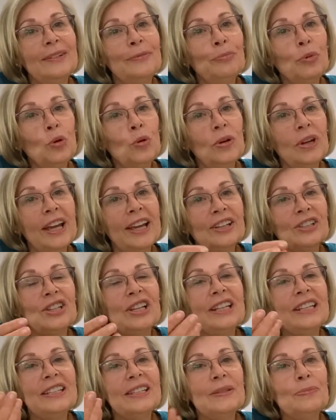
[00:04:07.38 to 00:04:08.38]
Paul
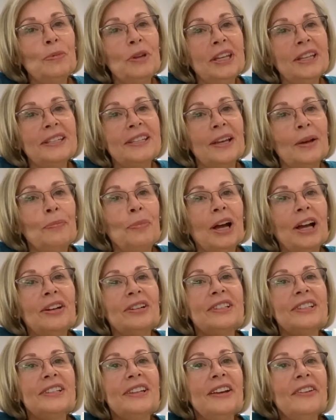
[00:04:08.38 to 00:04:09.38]
actually speaks
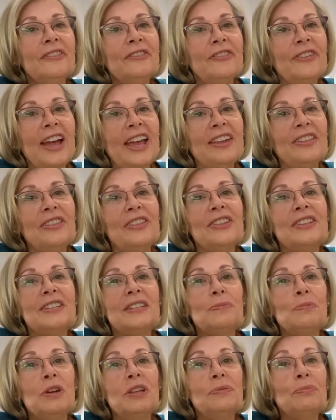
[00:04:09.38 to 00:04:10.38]
about faith
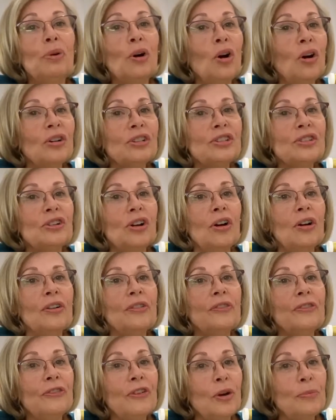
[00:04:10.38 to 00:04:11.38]
that's been passed
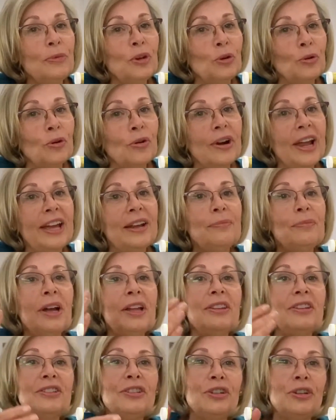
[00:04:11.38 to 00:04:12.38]
on from your
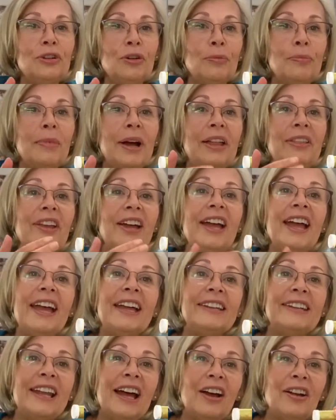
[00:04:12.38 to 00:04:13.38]
grandmother to your mother,
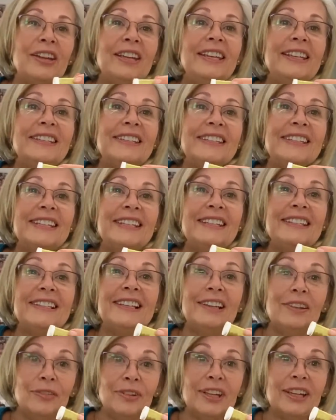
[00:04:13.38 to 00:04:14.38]
and now he sees
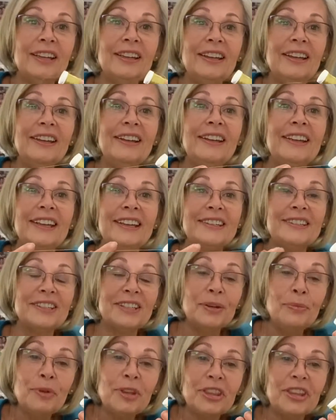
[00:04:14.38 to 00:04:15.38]
living in
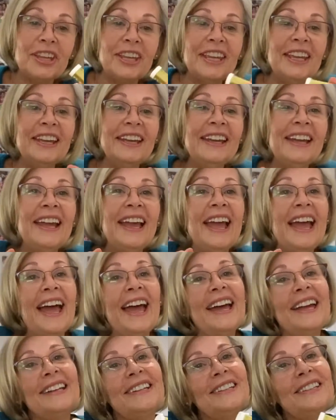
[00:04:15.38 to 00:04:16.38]
Timothy.
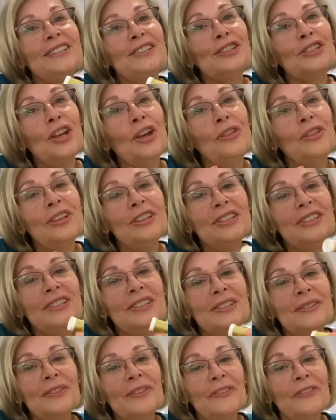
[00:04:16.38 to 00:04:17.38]
And so
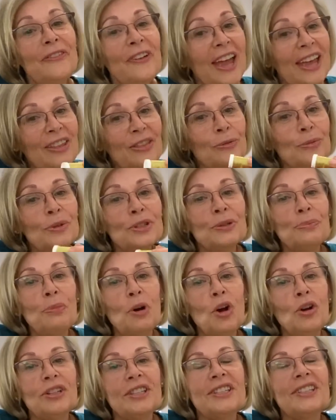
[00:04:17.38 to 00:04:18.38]
this faith was
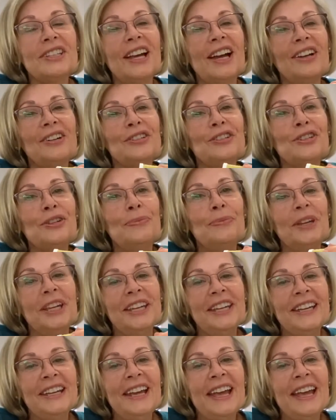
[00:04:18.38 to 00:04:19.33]
passed down to me.